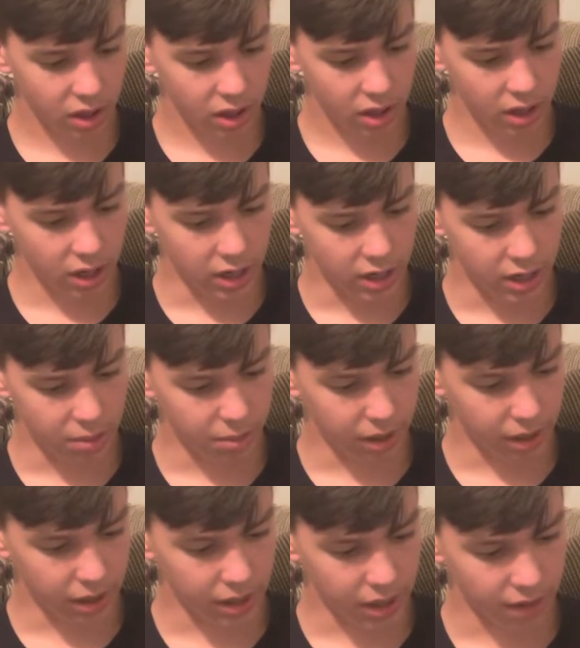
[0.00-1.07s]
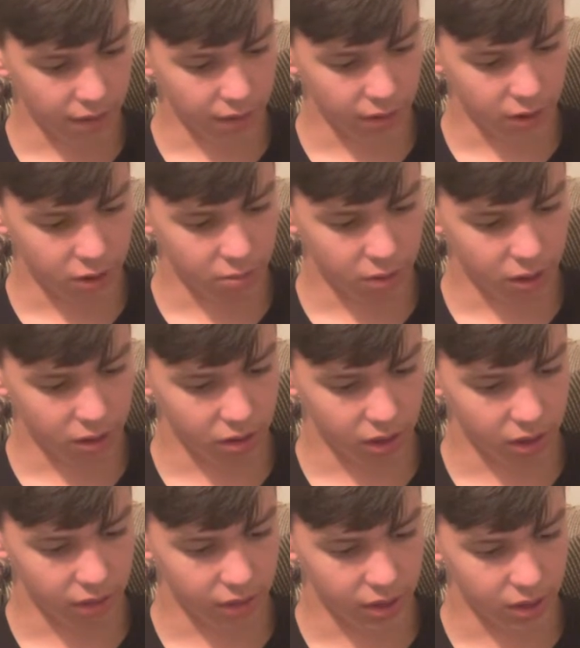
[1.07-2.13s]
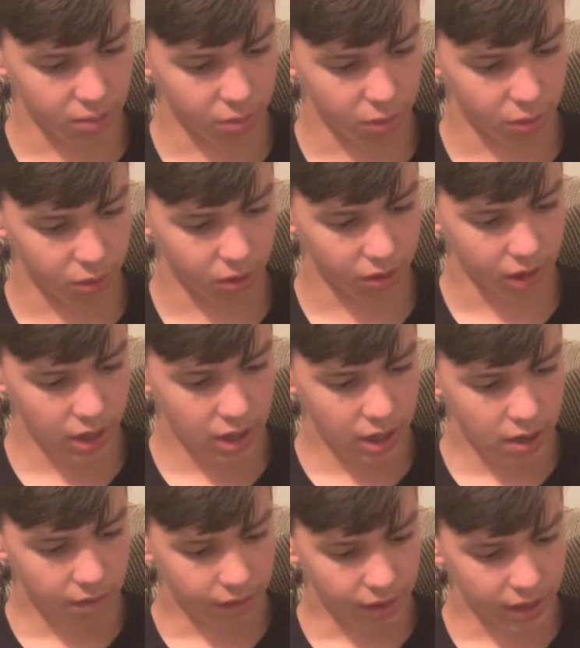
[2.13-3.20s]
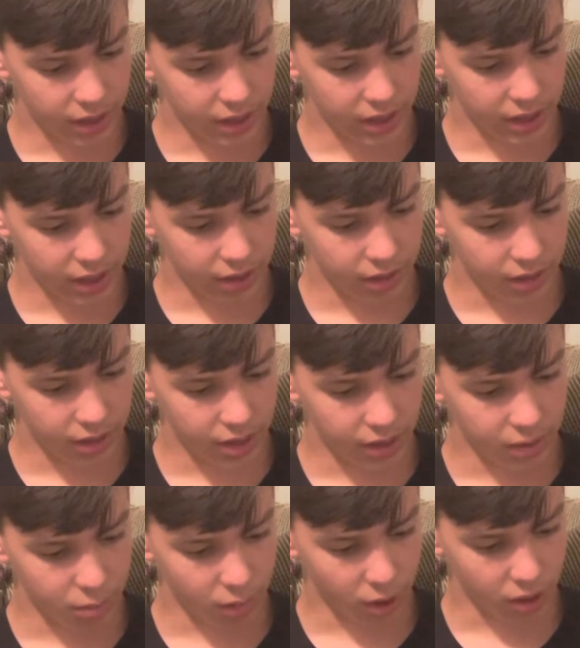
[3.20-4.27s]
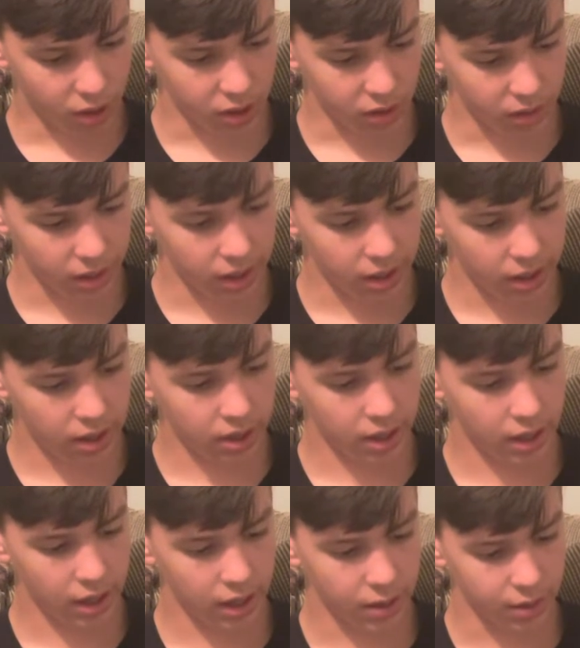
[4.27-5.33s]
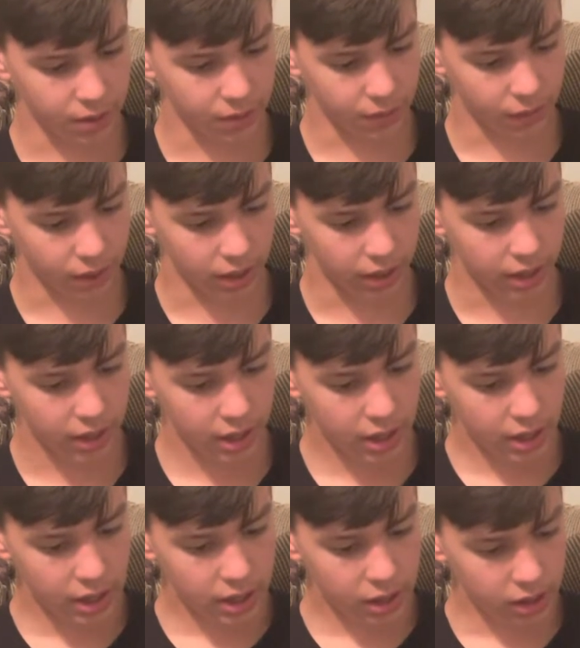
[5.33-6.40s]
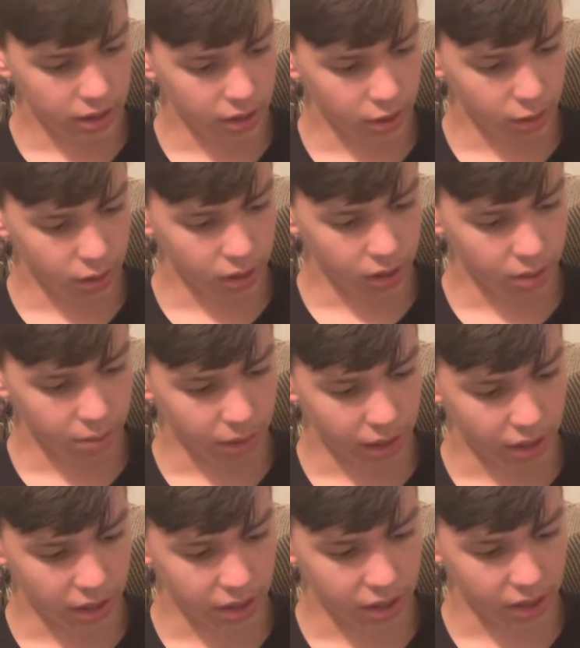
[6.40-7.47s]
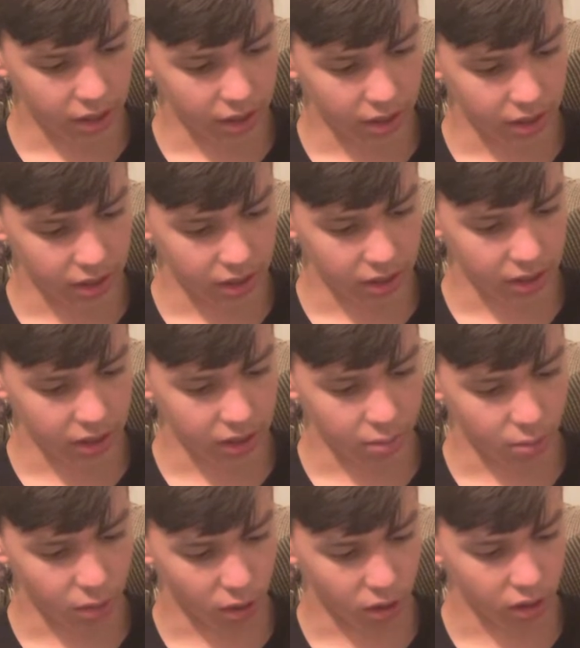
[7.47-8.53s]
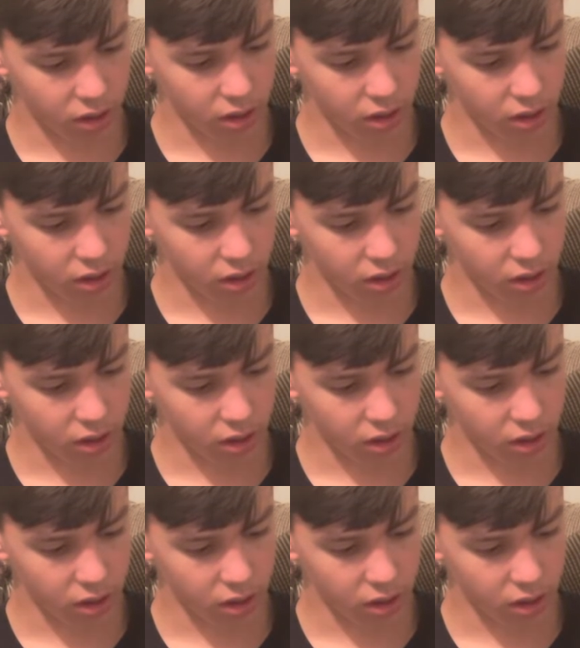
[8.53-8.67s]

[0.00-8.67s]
and it makes everyone small and great, rich and poor, free and slave, to receive a mark on his right hand or his forehead, so that no one can buy or sell things unless he has a mark.